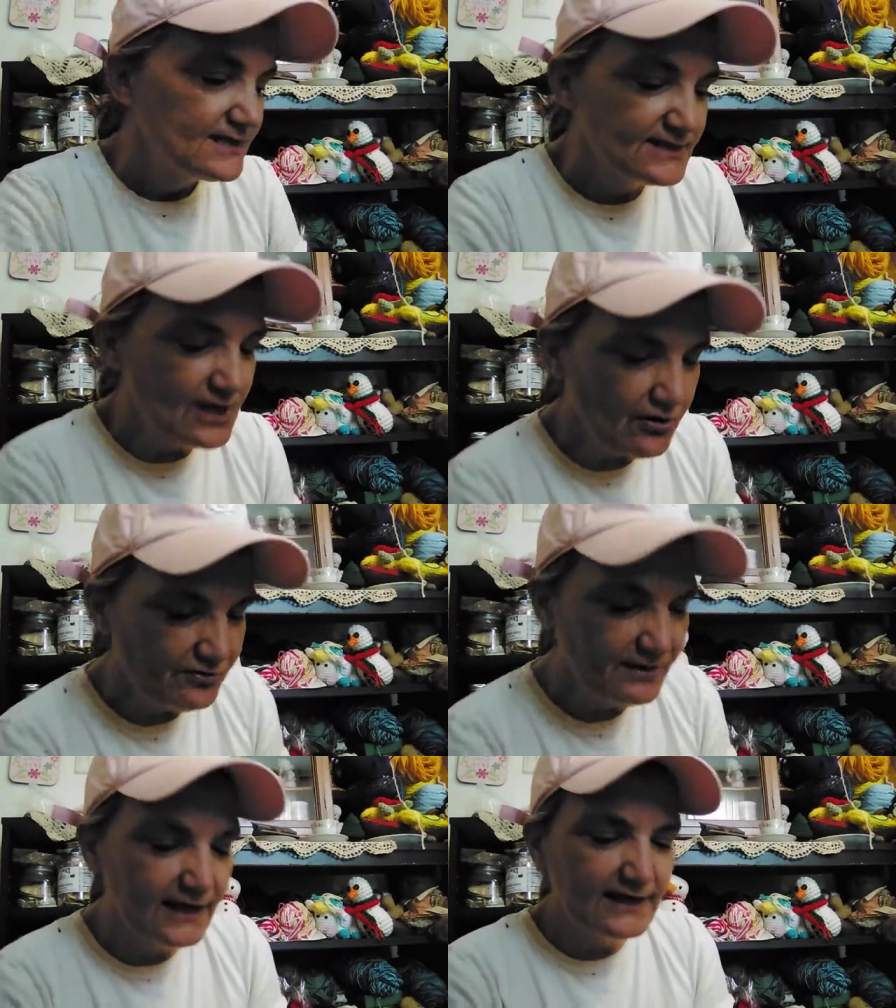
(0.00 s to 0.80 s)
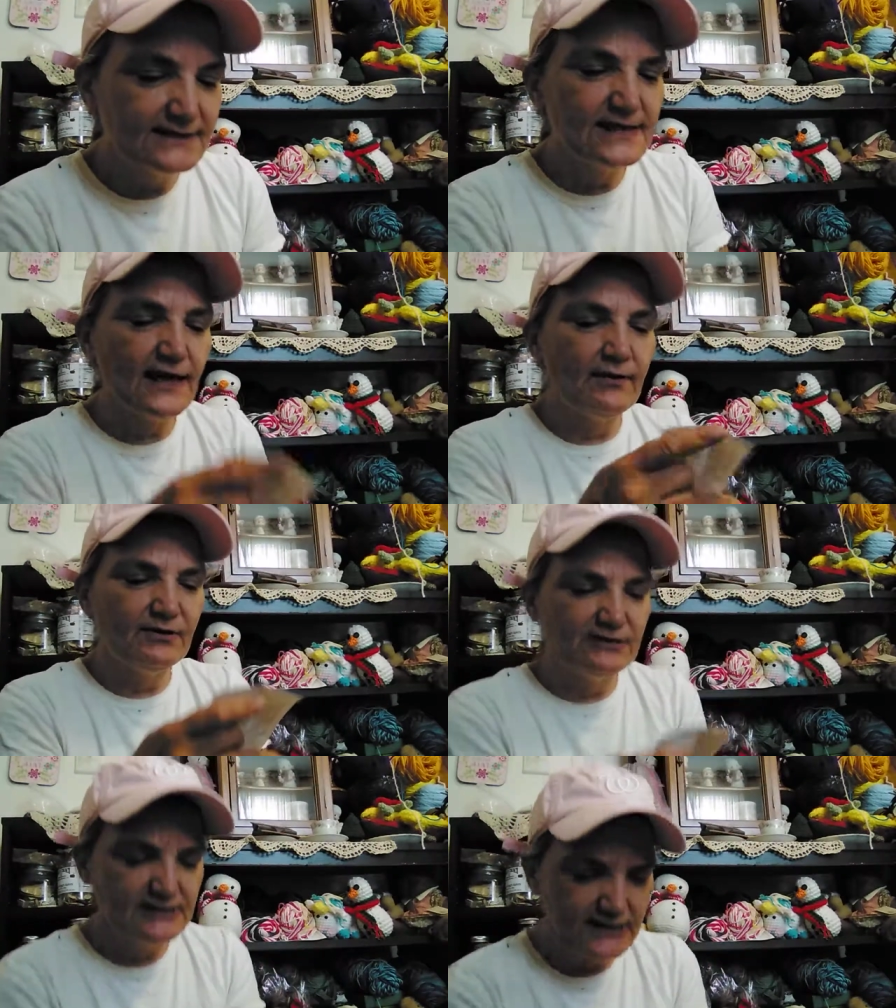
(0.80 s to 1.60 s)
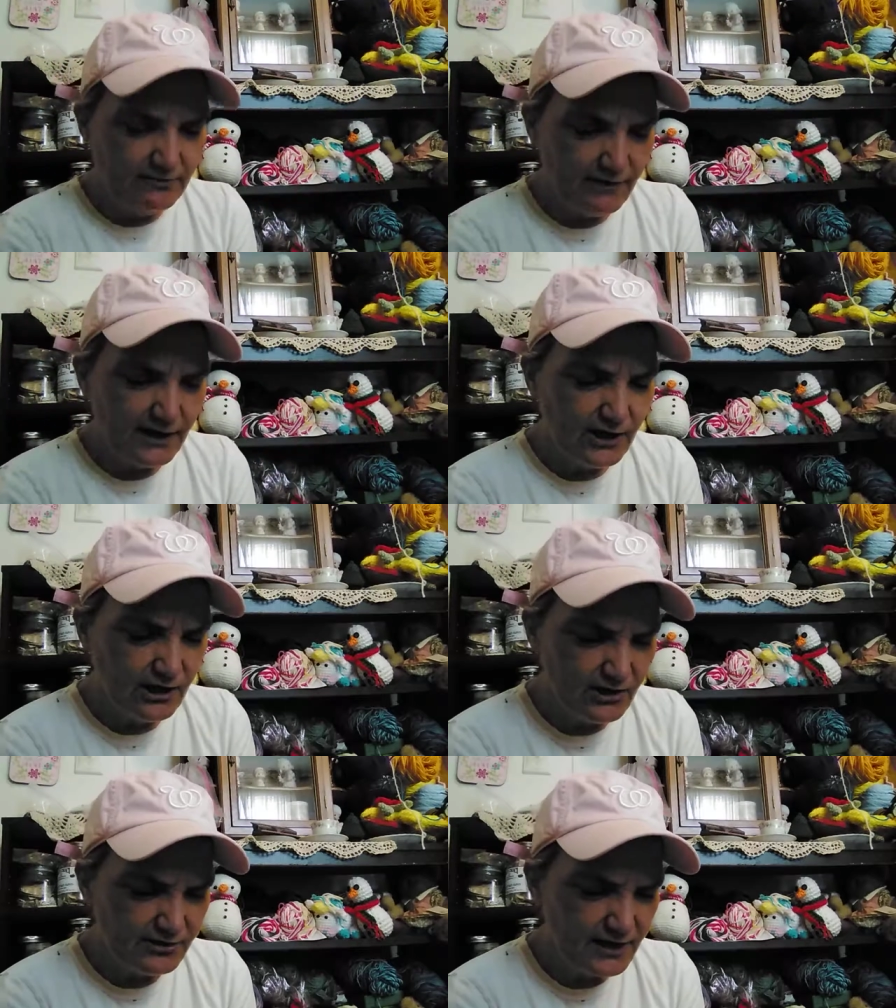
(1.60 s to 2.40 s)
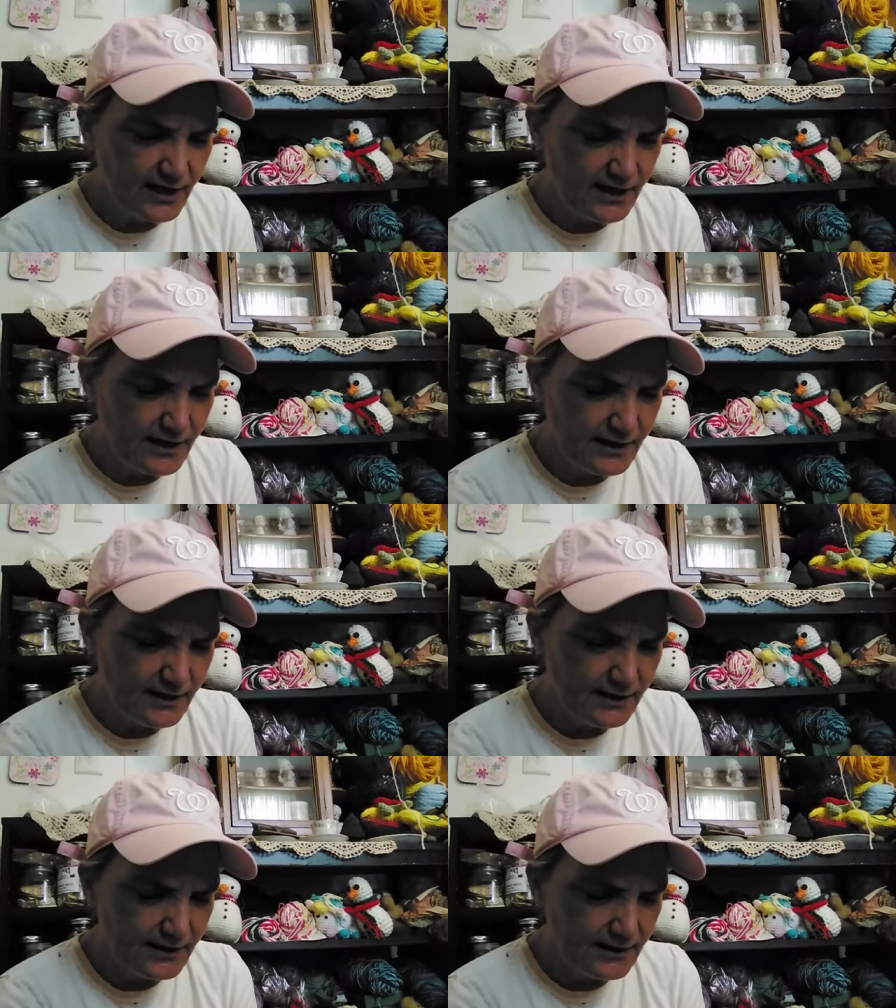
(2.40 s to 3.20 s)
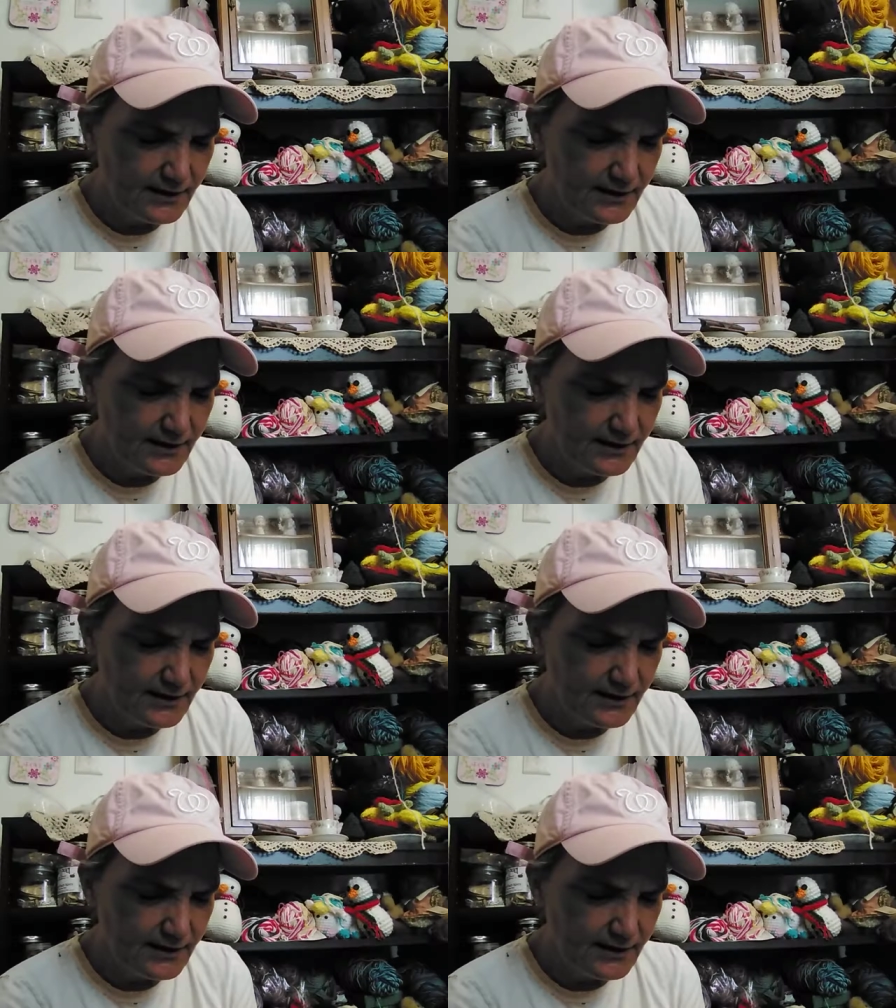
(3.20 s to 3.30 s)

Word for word: So these I got you see right here the